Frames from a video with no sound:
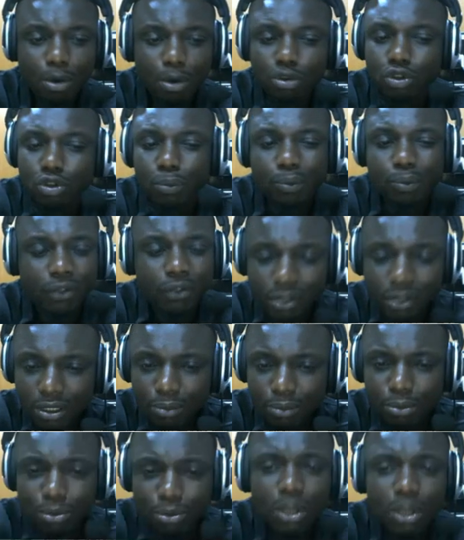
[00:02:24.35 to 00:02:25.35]
So pivot
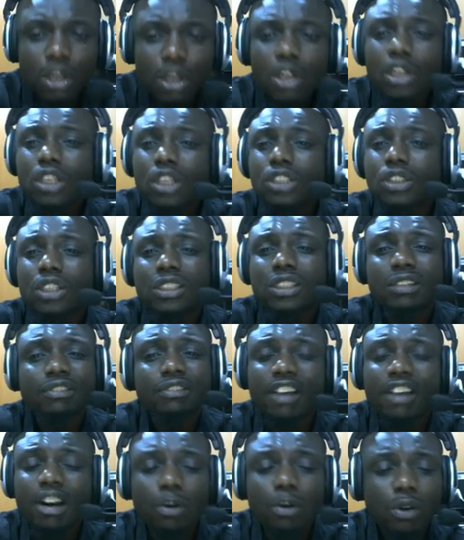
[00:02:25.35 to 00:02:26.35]
table is just a
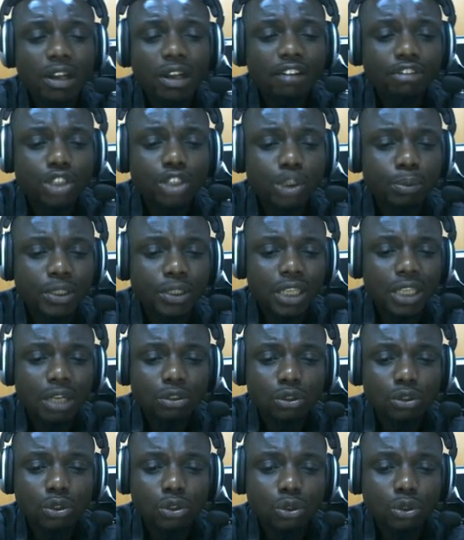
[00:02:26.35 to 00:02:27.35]
very wonderful special
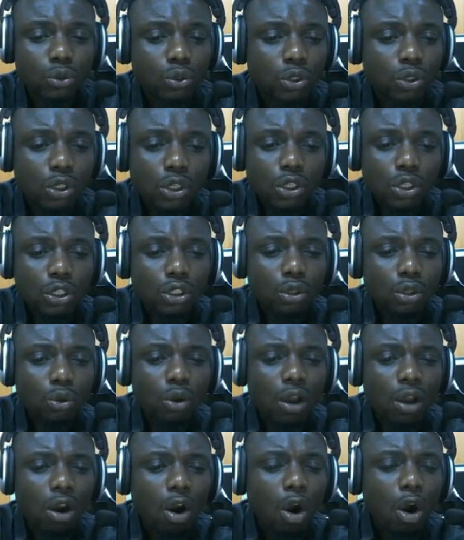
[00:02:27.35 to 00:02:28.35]
tool you
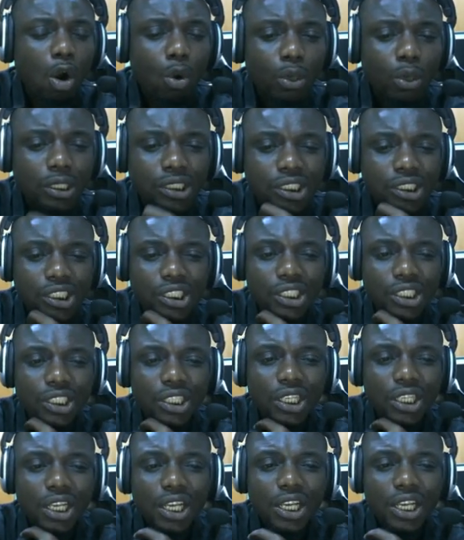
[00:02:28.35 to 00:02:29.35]
always see
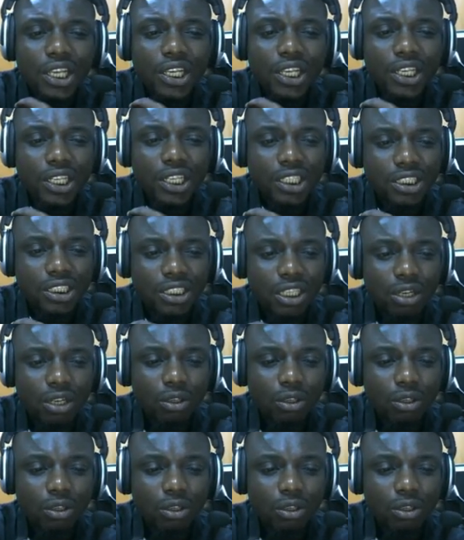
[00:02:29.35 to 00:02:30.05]
in Excel.